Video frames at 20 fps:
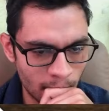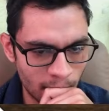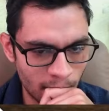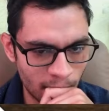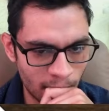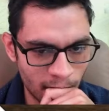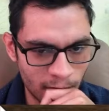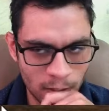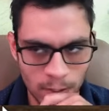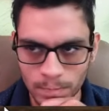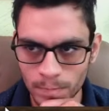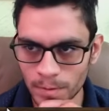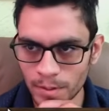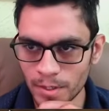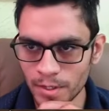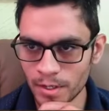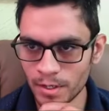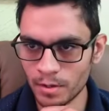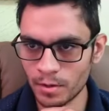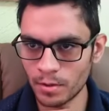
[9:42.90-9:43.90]
It's
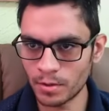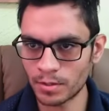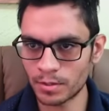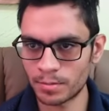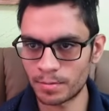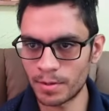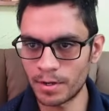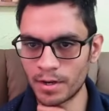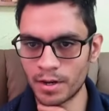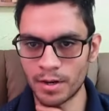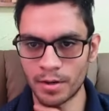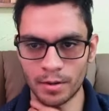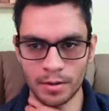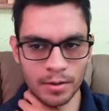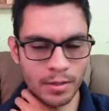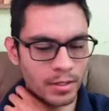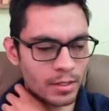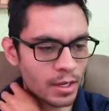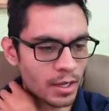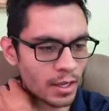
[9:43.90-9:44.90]

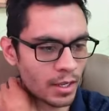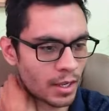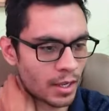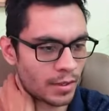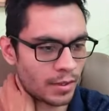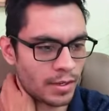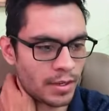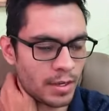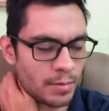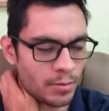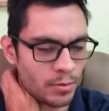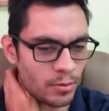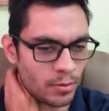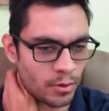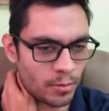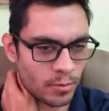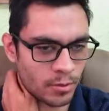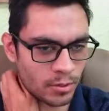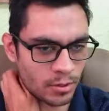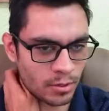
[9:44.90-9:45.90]
like a deja vu
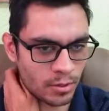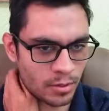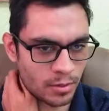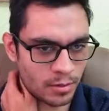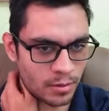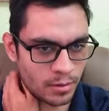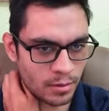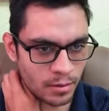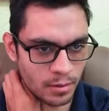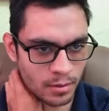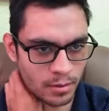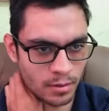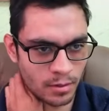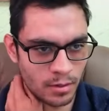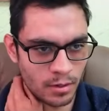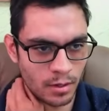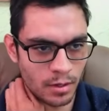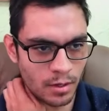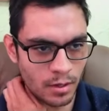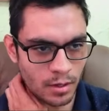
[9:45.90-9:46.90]
almost.
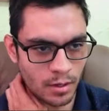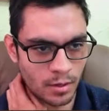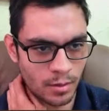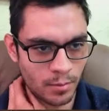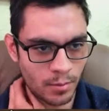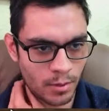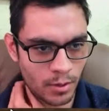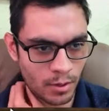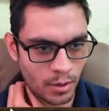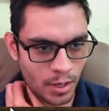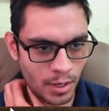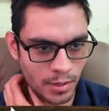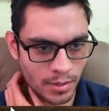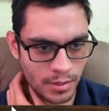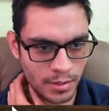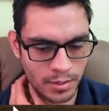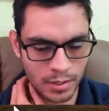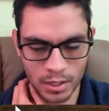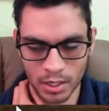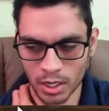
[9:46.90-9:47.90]
But okay, this
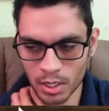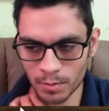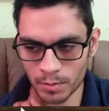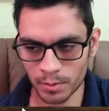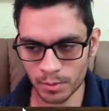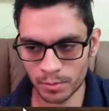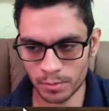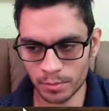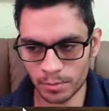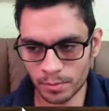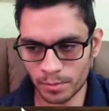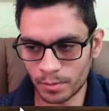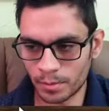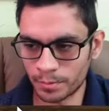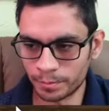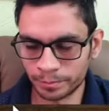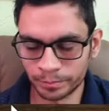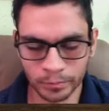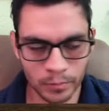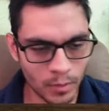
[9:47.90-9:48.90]
is a common
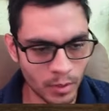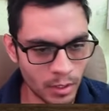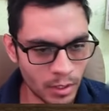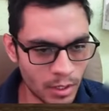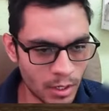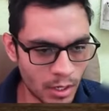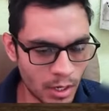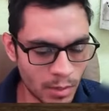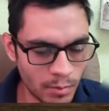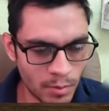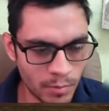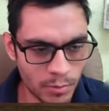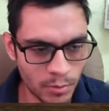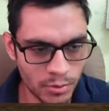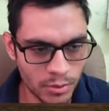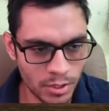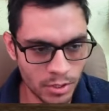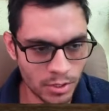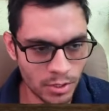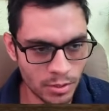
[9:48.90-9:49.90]

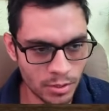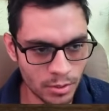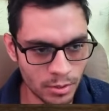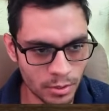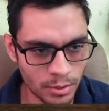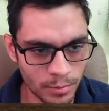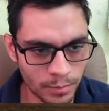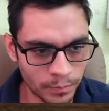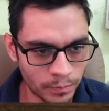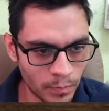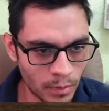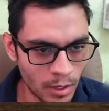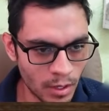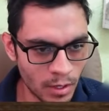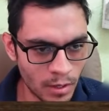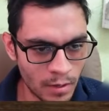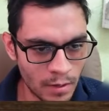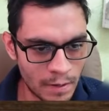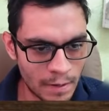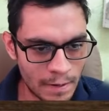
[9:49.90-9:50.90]
position. So,
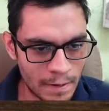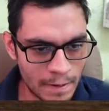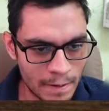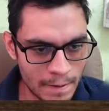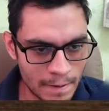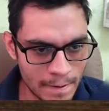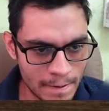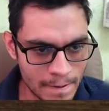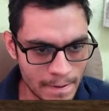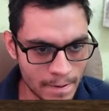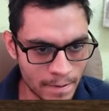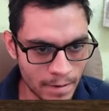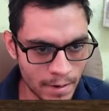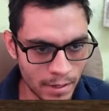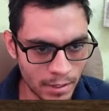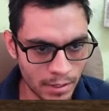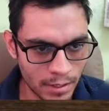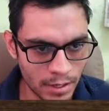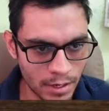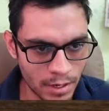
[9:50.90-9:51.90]
all right,
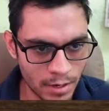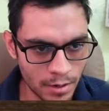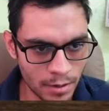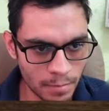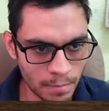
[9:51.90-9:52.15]
here,